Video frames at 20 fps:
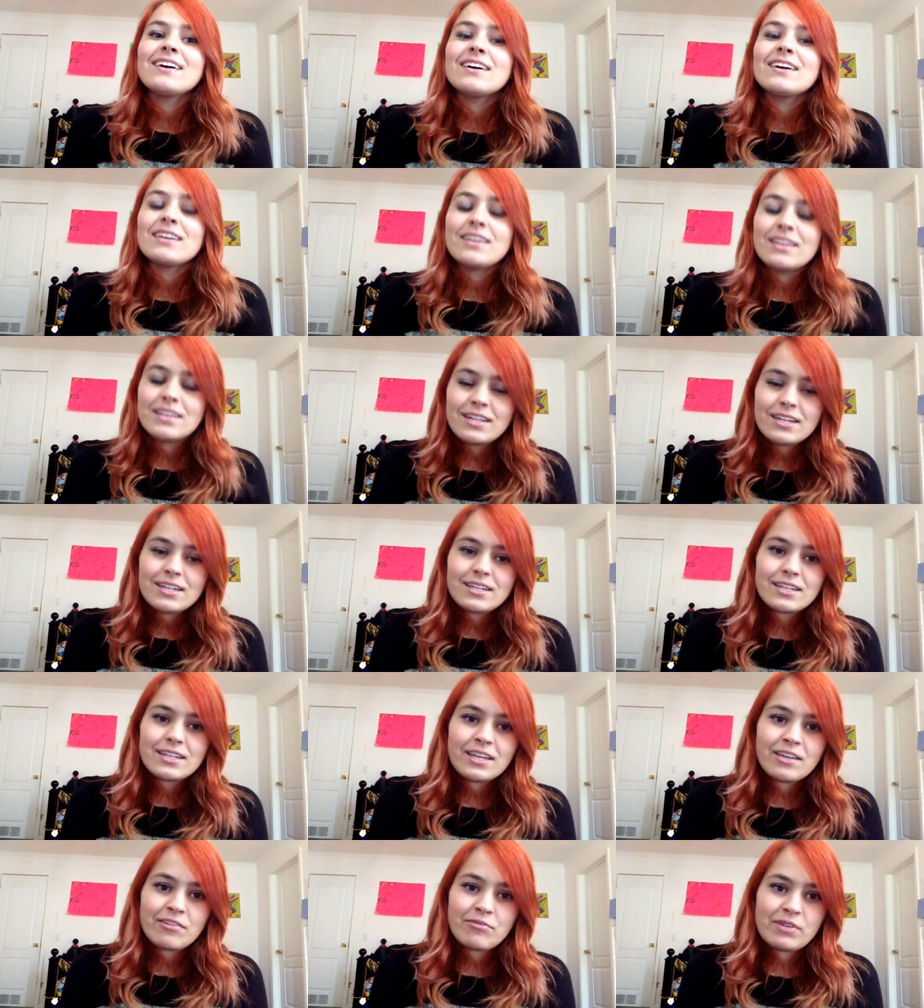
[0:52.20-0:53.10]
you need to
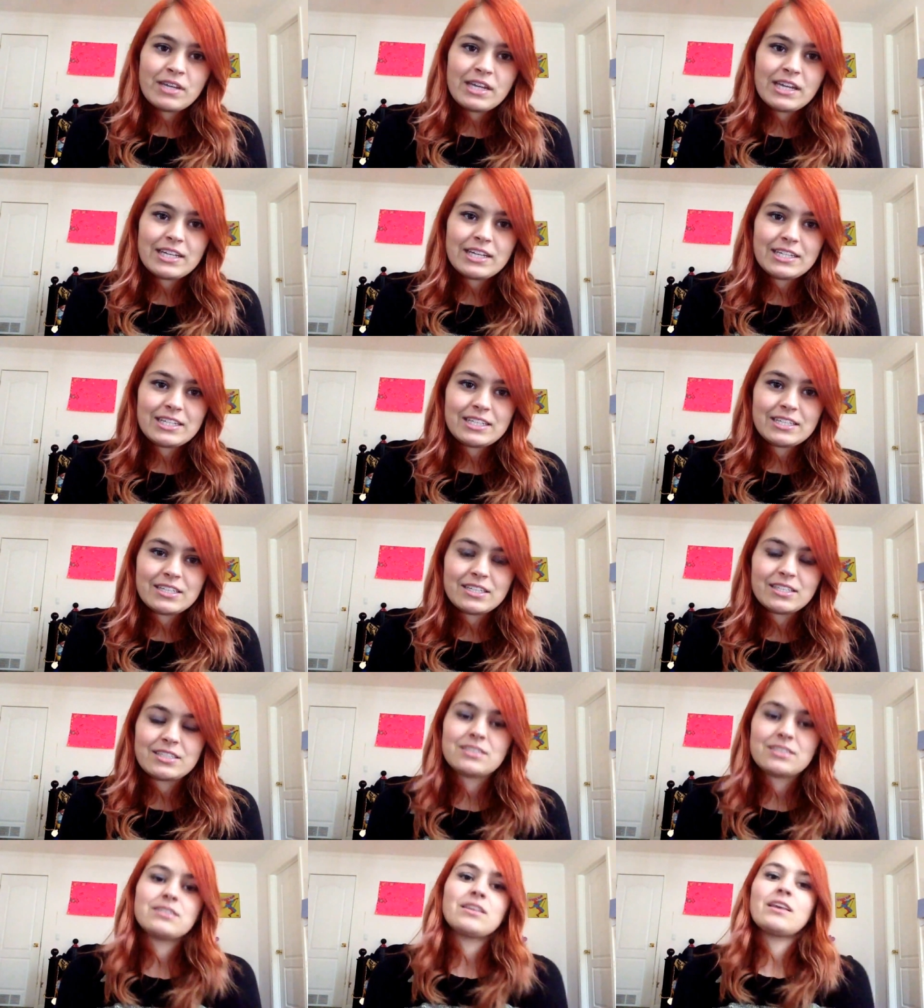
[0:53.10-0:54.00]
give me
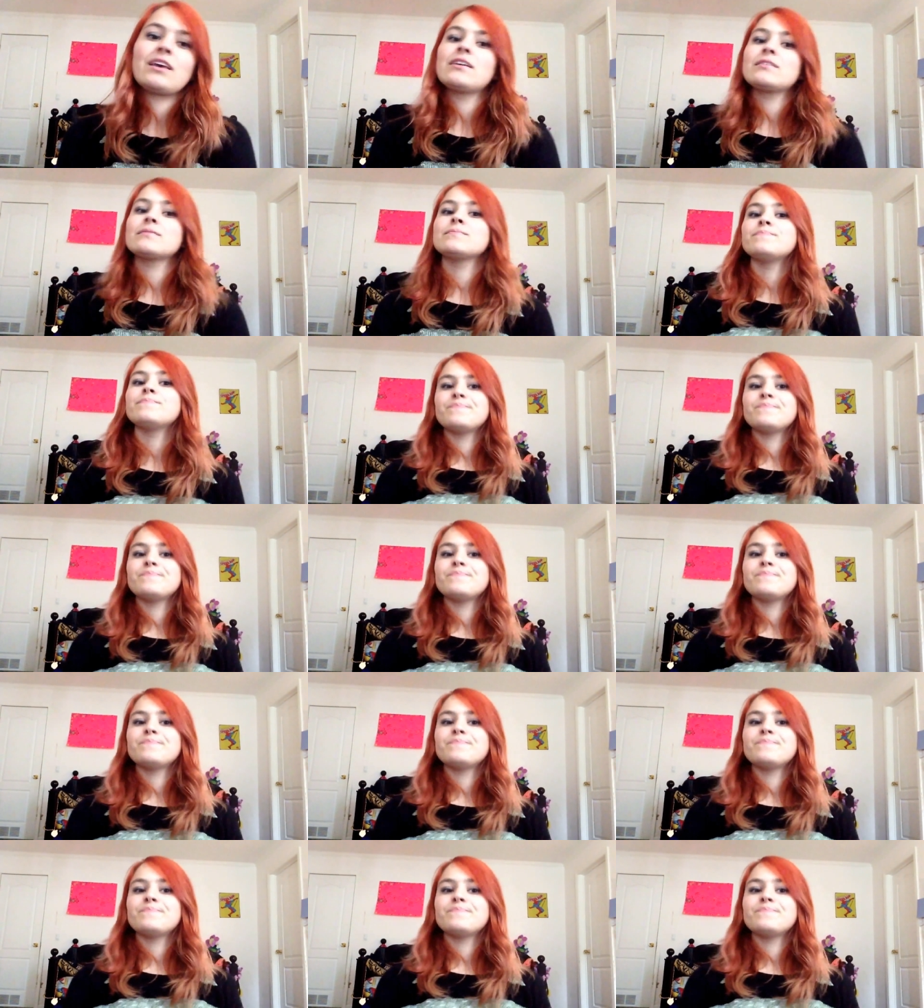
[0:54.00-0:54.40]
ideas. Like,